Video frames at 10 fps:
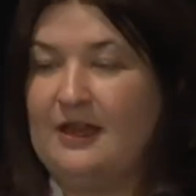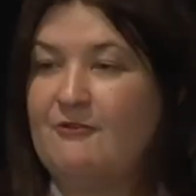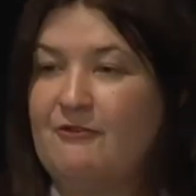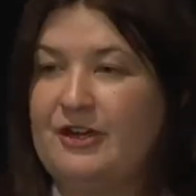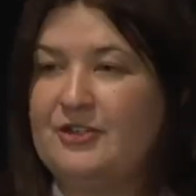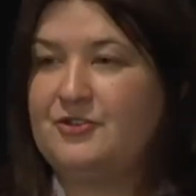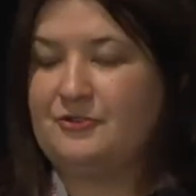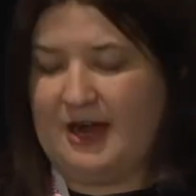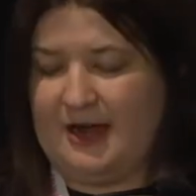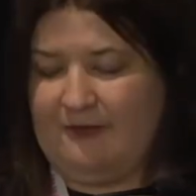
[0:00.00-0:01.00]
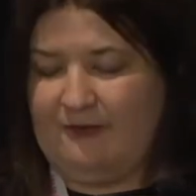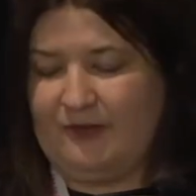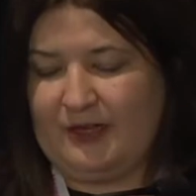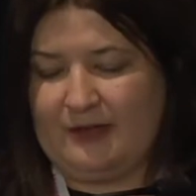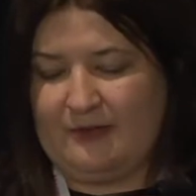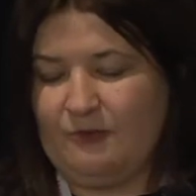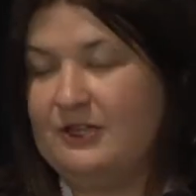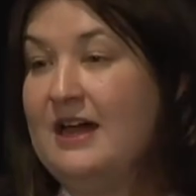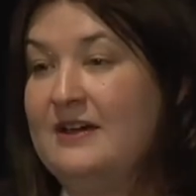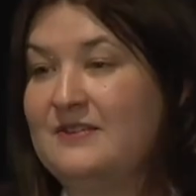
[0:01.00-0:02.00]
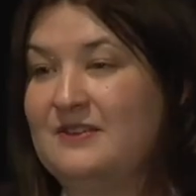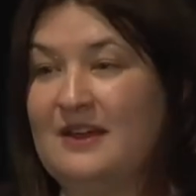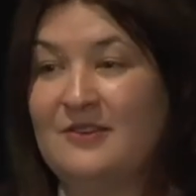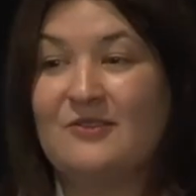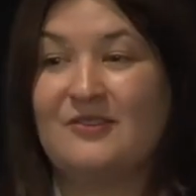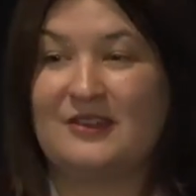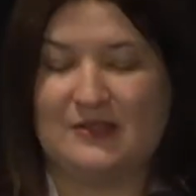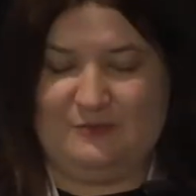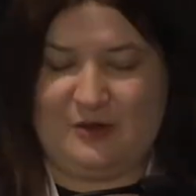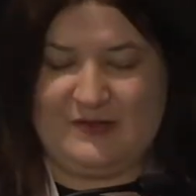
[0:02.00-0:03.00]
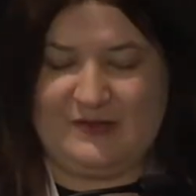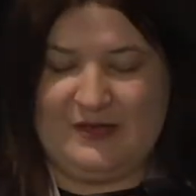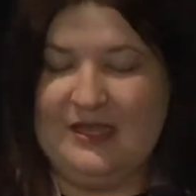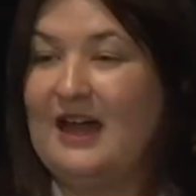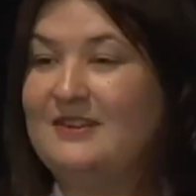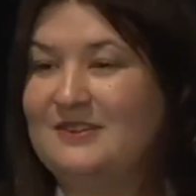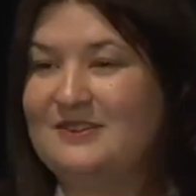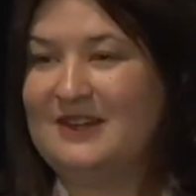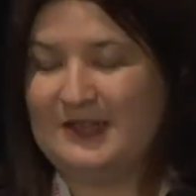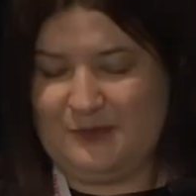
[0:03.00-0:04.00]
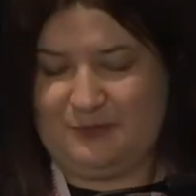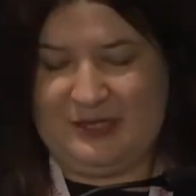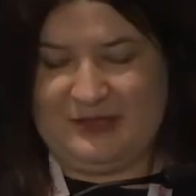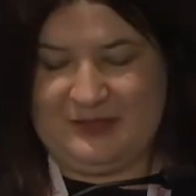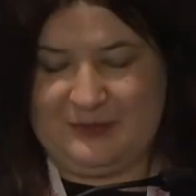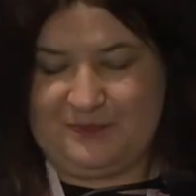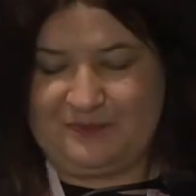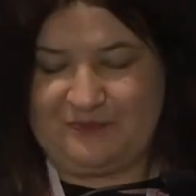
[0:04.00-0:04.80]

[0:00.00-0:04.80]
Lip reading: a fresh drive that would last another 6 months until the next meeting.